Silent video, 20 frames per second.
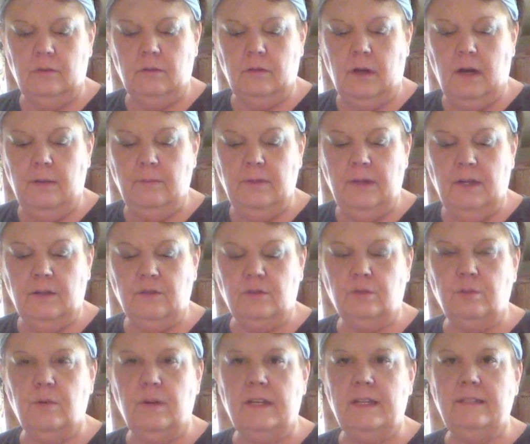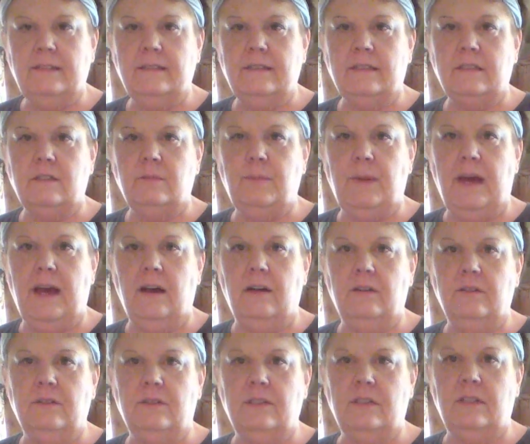I'm down 26
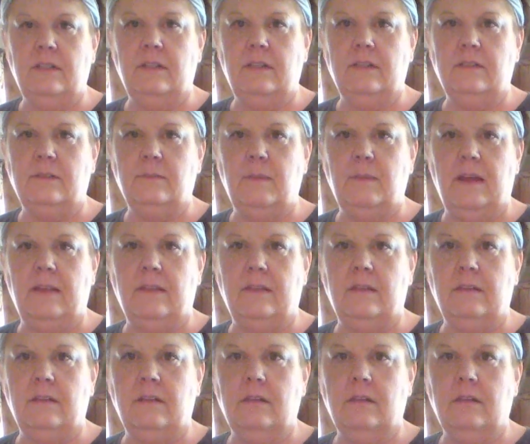pounds this month.